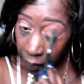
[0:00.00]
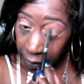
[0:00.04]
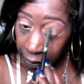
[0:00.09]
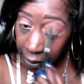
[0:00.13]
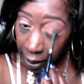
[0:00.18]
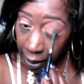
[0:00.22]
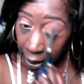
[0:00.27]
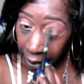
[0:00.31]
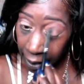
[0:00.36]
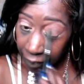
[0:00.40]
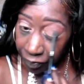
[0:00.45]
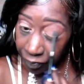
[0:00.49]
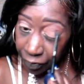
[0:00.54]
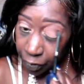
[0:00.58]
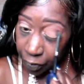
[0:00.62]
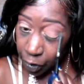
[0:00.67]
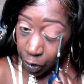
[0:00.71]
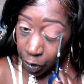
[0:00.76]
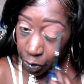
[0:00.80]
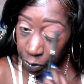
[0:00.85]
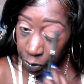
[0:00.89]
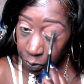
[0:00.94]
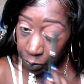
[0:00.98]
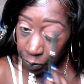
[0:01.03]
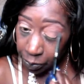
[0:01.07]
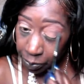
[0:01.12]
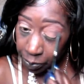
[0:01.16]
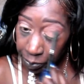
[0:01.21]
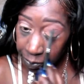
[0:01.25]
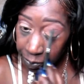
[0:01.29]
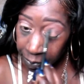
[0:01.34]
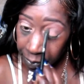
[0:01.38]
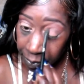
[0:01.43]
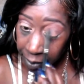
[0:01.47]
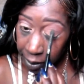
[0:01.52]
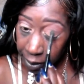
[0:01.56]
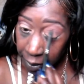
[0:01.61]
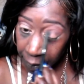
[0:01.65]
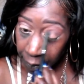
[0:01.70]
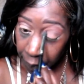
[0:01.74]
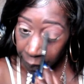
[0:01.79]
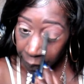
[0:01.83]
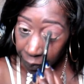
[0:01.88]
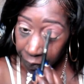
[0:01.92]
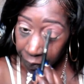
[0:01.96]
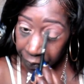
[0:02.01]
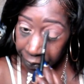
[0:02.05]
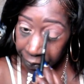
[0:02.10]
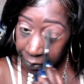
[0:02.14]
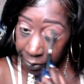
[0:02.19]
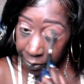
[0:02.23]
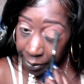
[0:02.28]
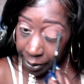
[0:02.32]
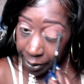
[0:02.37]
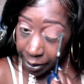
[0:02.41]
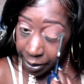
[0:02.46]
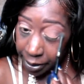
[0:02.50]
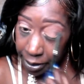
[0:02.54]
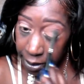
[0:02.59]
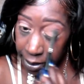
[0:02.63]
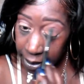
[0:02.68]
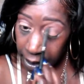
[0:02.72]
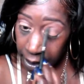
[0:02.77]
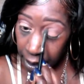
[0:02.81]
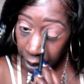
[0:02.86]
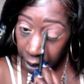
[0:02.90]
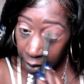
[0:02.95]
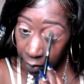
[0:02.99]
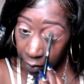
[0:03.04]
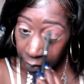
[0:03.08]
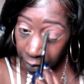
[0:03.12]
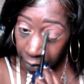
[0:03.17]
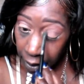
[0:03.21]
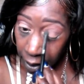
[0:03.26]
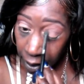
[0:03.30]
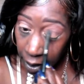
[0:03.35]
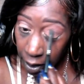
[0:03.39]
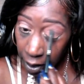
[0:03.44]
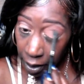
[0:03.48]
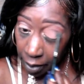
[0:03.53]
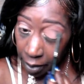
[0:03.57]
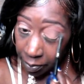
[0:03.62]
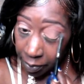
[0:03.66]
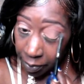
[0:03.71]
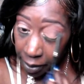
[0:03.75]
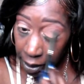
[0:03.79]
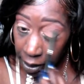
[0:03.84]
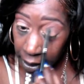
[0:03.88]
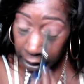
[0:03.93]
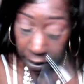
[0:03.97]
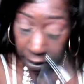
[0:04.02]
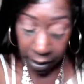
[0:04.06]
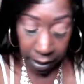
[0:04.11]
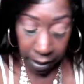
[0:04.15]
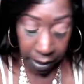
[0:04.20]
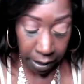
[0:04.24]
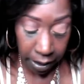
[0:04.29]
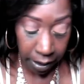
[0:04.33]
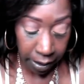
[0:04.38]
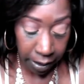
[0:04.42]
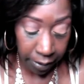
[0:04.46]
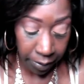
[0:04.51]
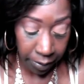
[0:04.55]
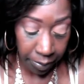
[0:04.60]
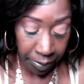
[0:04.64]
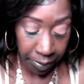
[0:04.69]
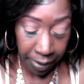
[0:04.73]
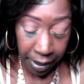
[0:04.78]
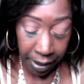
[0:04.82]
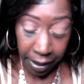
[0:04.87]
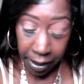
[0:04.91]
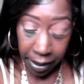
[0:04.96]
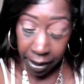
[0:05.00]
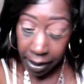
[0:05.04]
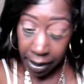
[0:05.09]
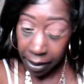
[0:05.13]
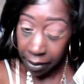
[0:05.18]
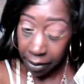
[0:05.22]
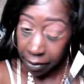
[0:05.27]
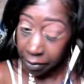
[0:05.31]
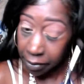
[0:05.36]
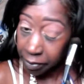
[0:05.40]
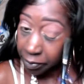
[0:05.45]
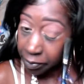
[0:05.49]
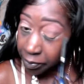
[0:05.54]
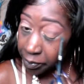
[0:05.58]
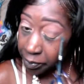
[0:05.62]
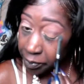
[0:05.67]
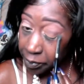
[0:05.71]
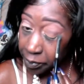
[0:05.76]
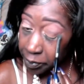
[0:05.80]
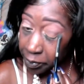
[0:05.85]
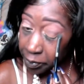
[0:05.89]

we're going to have to build this color up a little bit here.